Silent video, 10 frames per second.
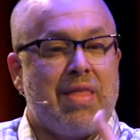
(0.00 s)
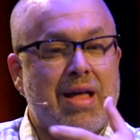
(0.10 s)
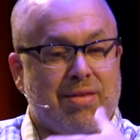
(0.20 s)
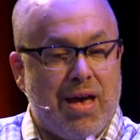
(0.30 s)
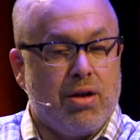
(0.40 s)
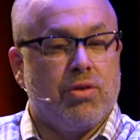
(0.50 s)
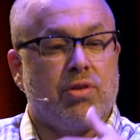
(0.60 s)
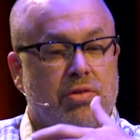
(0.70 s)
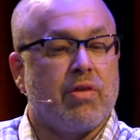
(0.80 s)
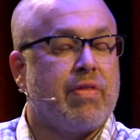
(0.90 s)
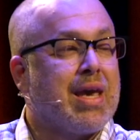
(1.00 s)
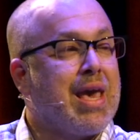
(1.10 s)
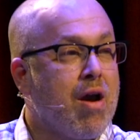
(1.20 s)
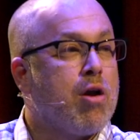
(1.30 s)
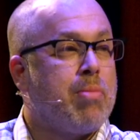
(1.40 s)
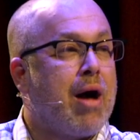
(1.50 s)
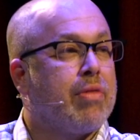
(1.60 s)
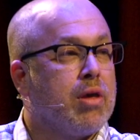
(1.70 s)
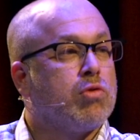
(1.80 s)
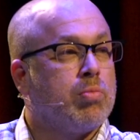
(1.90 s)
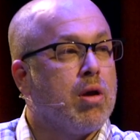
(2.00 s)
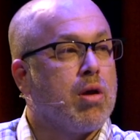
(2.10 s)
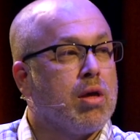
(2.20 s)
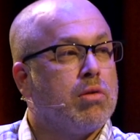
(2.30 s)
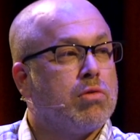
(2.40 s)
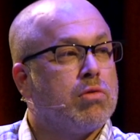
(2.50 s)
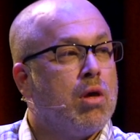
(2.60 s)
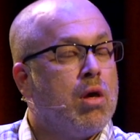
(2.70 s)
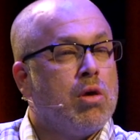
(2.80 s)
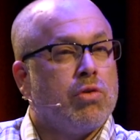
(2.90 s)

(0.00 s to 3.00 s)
that tells us that they cared about the experience.